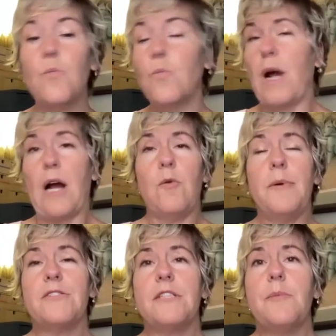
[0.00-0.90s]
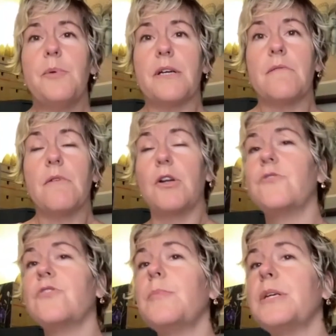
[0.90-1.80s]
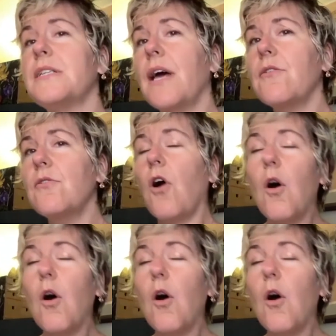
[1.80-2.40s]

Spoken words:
How about sleeping? Are you sleeping together,